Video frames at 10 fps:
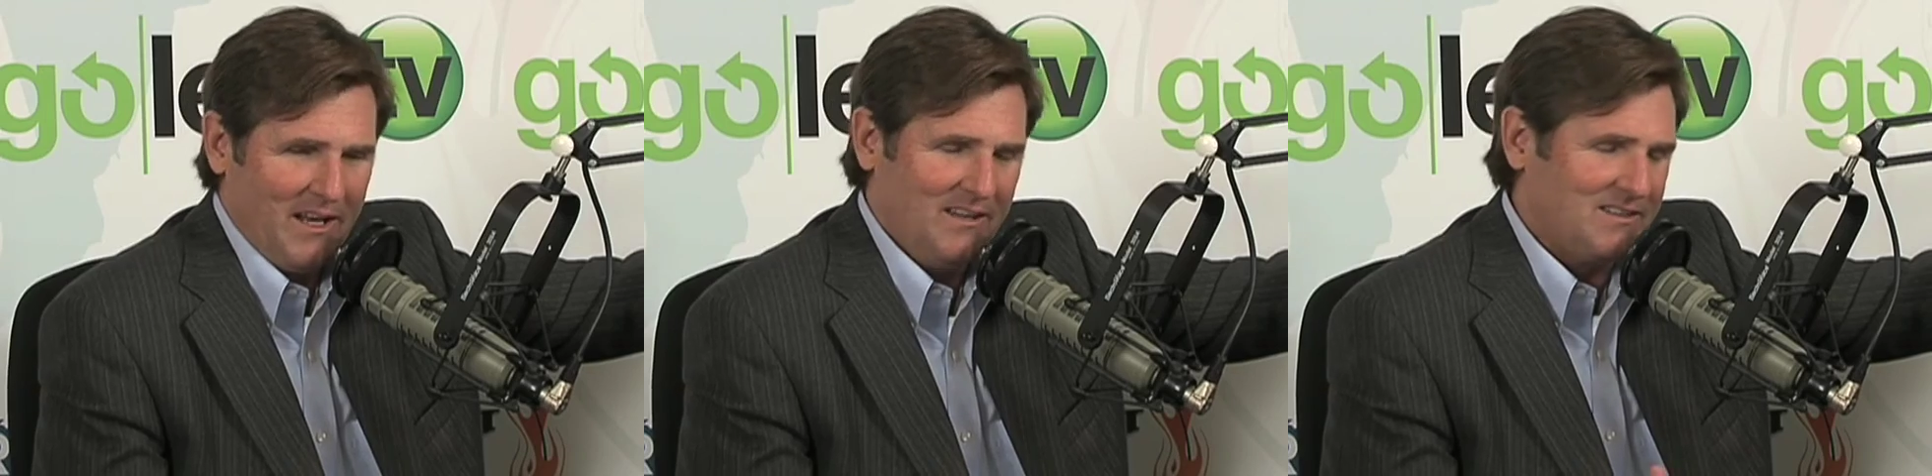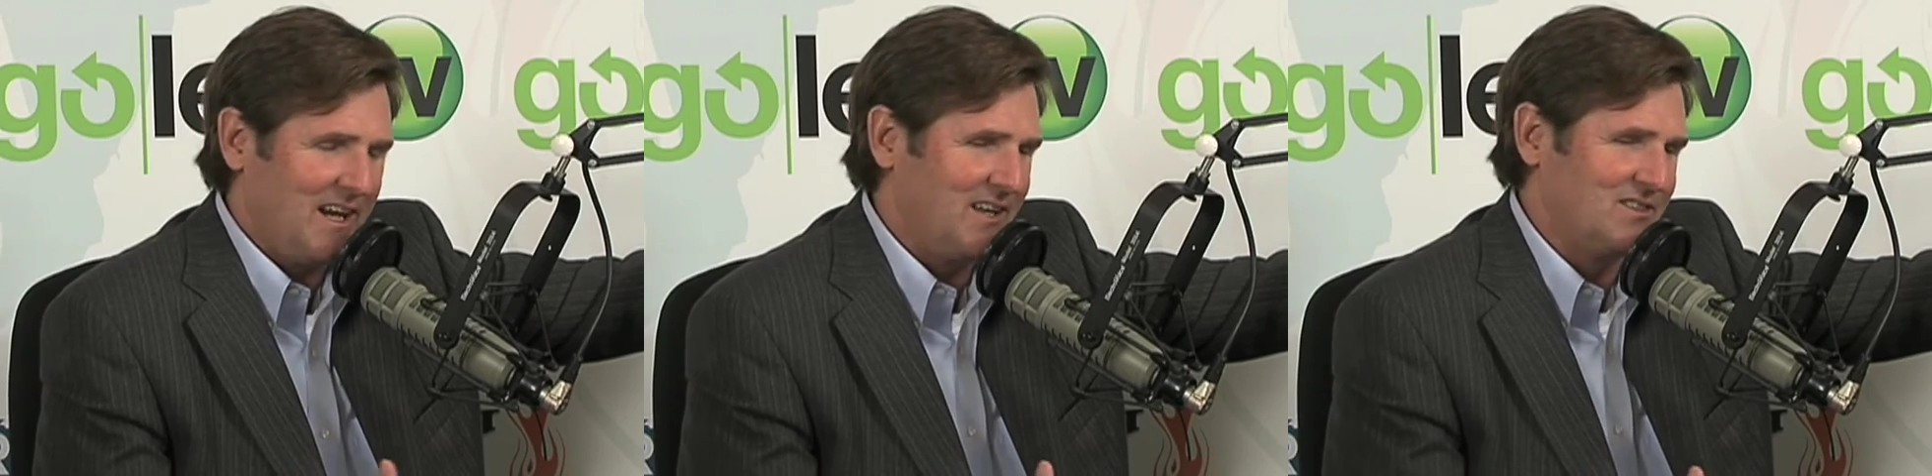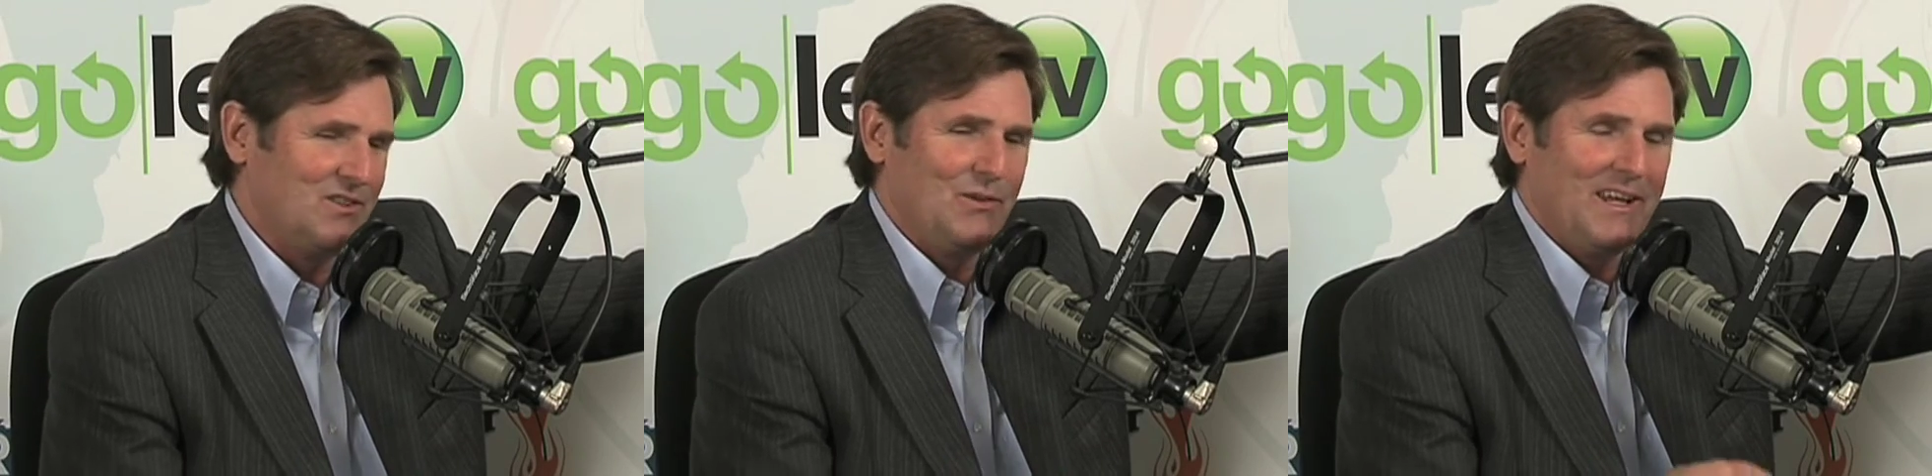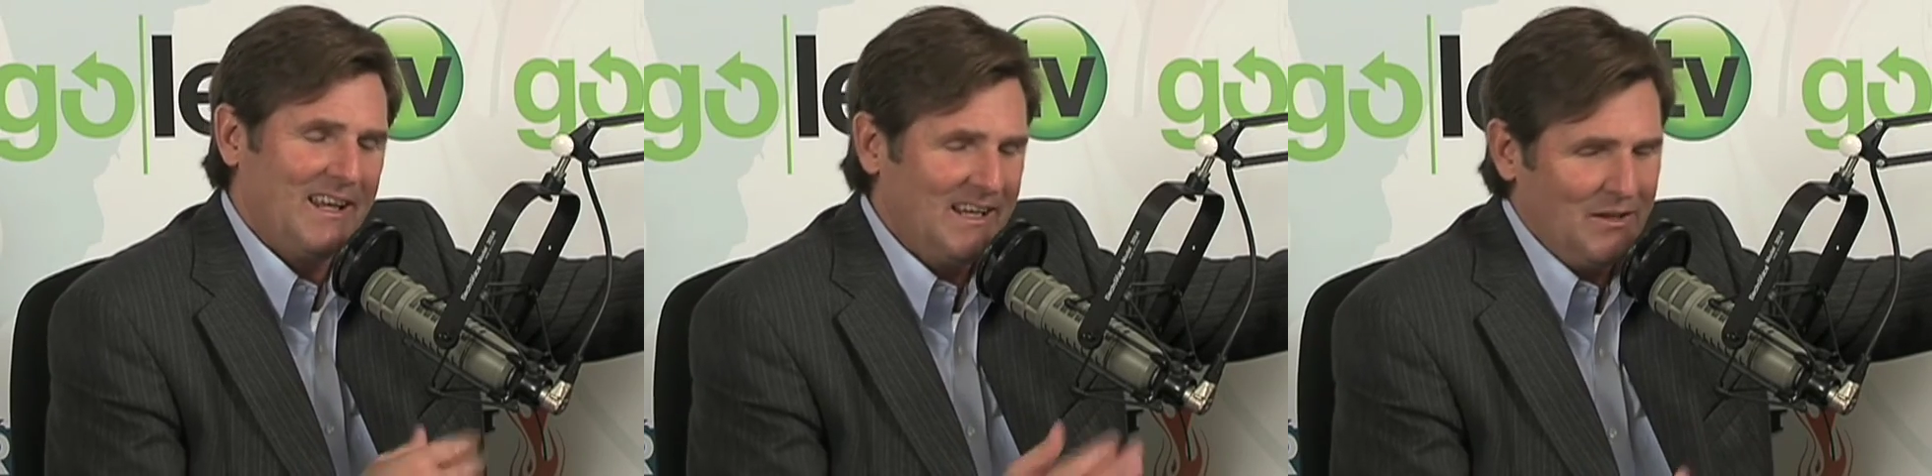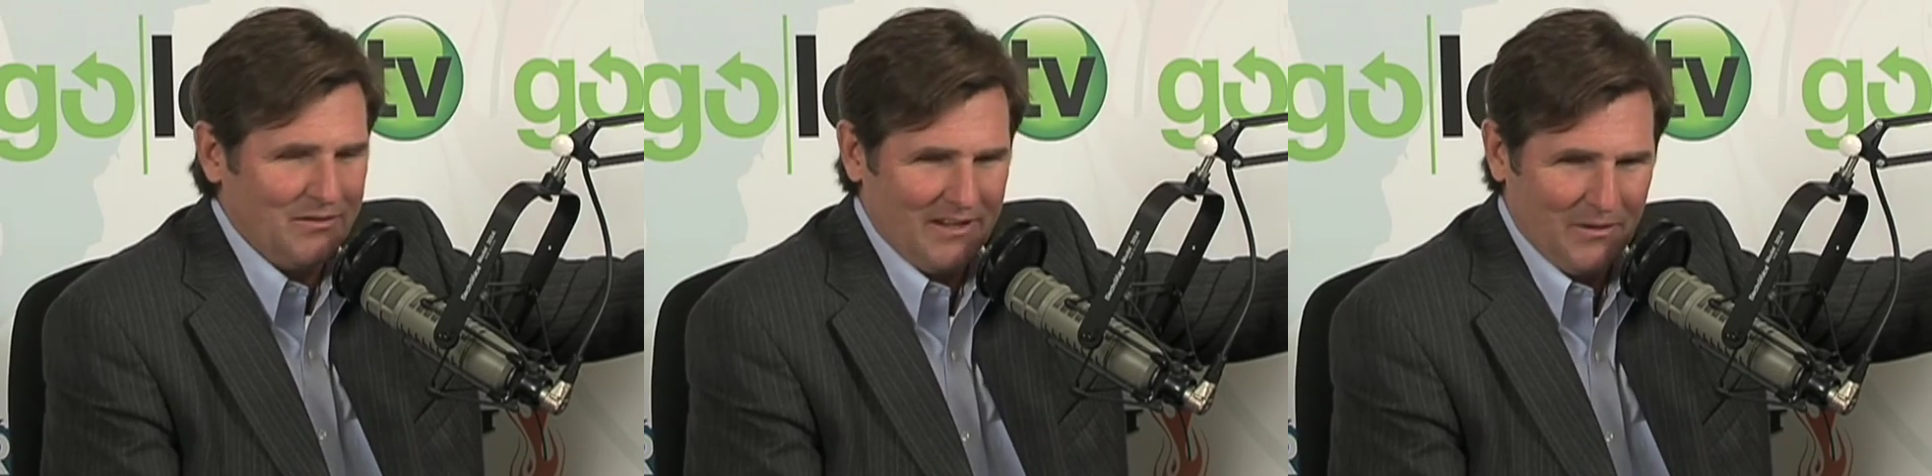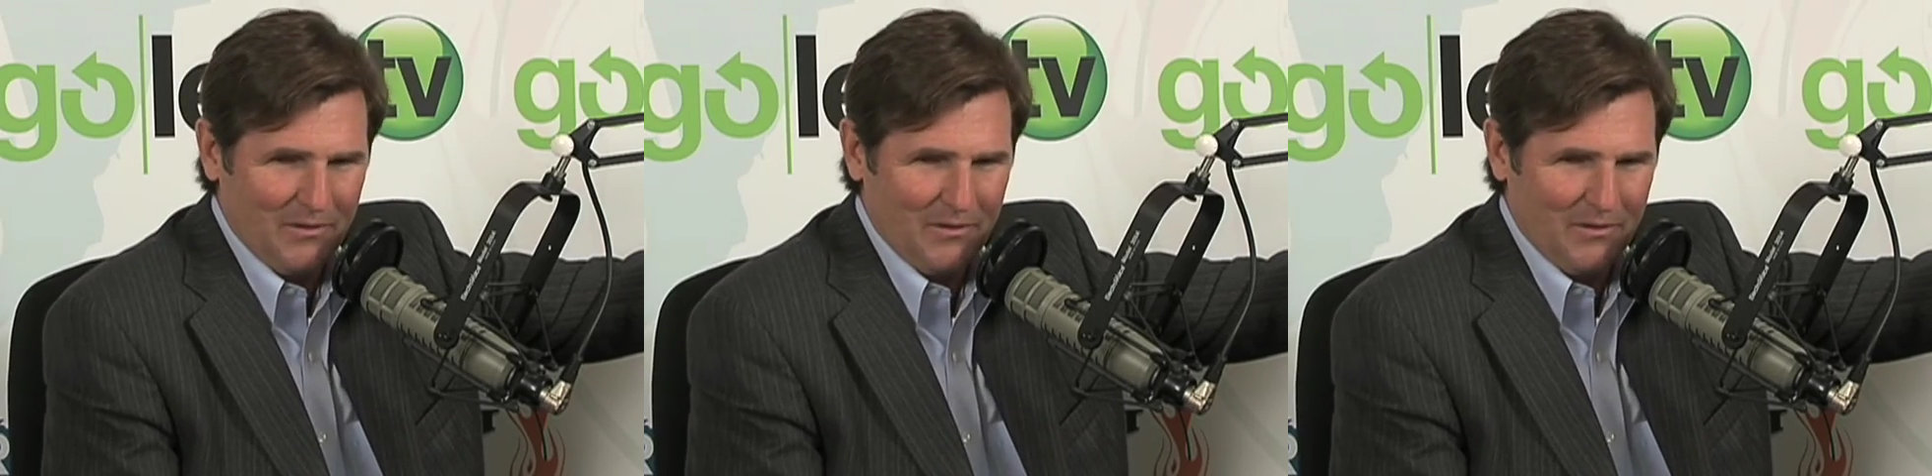This guy doesn't do anything